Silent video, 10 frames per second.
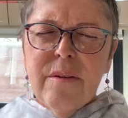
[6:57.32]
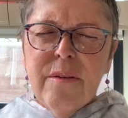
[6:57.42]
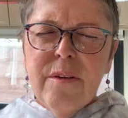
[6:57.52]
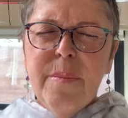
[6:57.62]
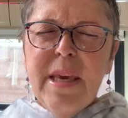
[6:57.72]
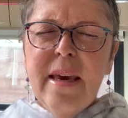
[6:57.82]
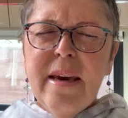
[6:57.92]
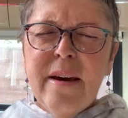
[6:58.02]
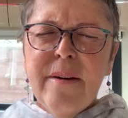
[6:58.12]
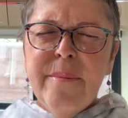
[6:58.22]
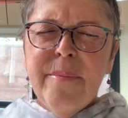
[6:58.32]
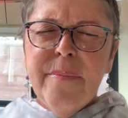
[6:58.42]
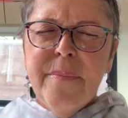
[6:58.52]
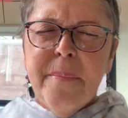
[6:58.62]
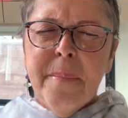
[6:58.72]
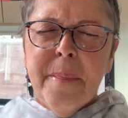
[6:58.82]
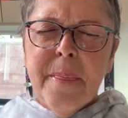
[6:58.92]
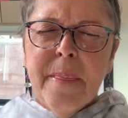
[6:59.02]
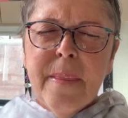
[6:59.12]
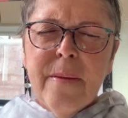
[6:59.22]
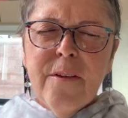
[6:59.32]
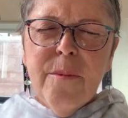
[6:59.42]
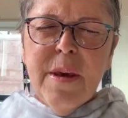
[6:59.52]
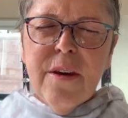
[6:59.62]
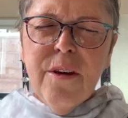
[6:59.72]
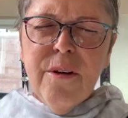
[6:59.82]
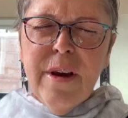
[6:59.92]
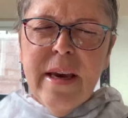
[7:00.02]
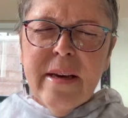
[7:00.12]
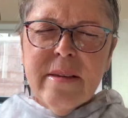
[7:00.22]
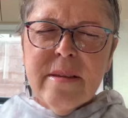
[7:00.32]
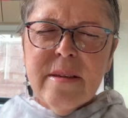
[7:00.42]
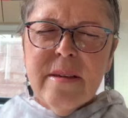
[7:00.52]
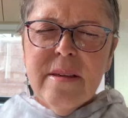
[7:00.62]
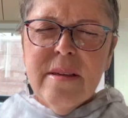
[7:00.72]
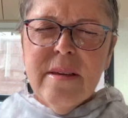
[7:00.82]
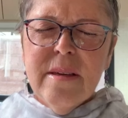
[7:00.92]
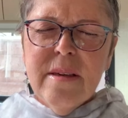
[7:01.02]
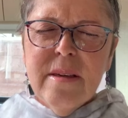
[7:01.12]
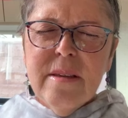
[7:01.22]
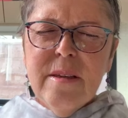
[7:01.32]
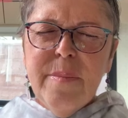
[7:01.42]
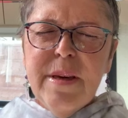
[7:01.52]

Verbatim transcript: to be here, to be curious, to be